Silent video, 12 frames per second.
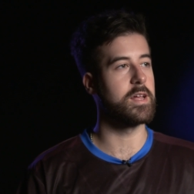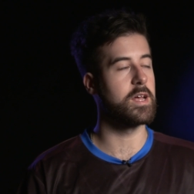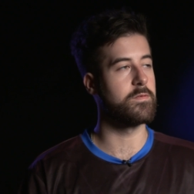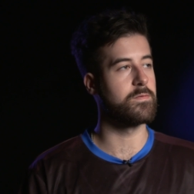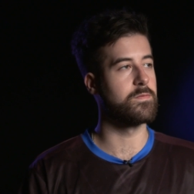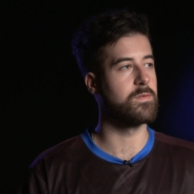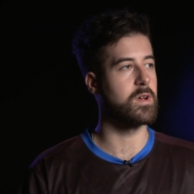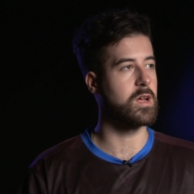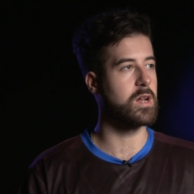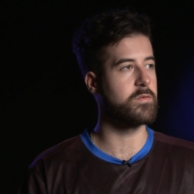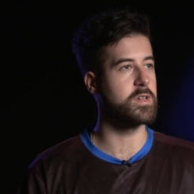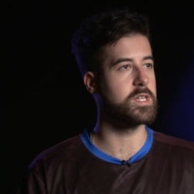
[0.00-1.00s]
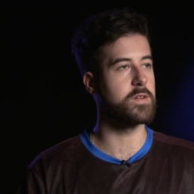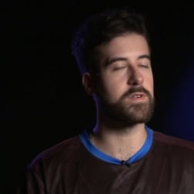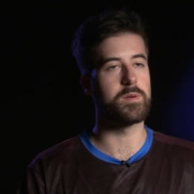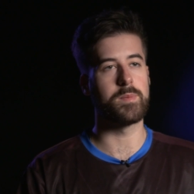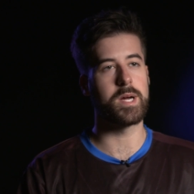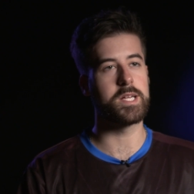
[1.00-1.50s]
they have a kind of a
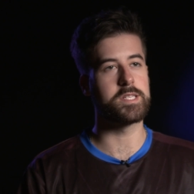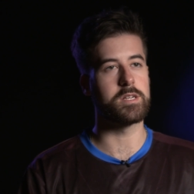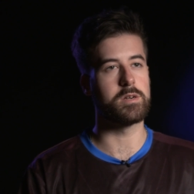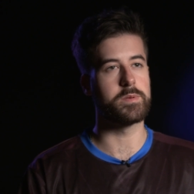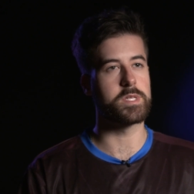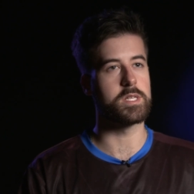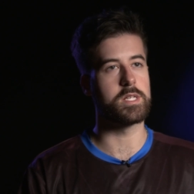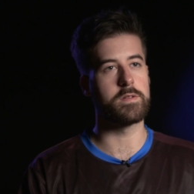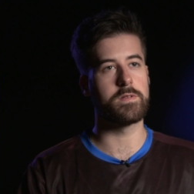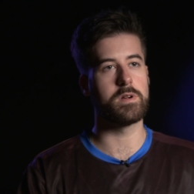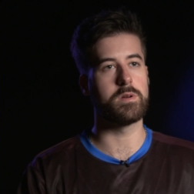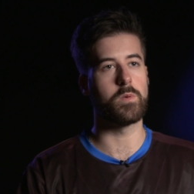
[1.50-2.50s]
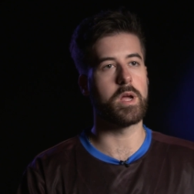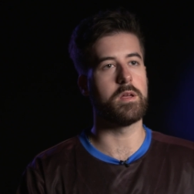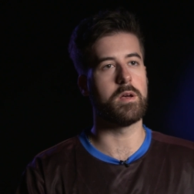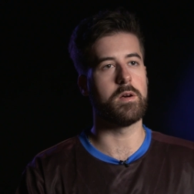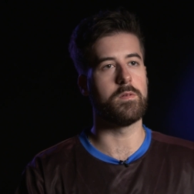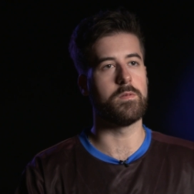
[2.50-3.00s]
different mindset, almost a different way,
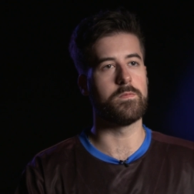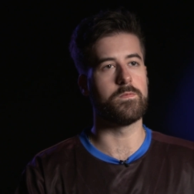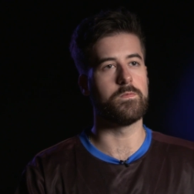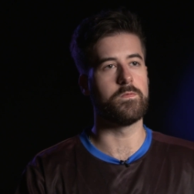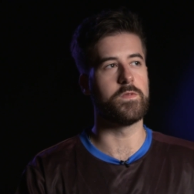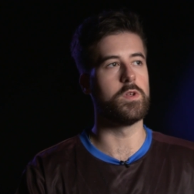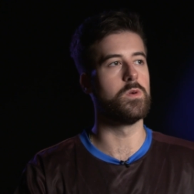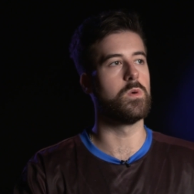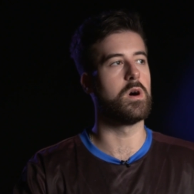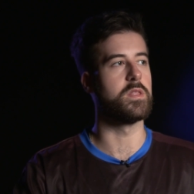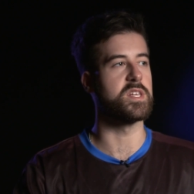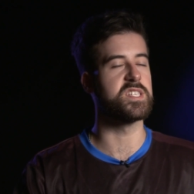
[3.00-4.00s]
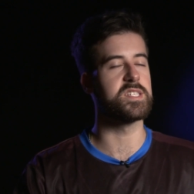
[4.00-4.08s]
uh, view on the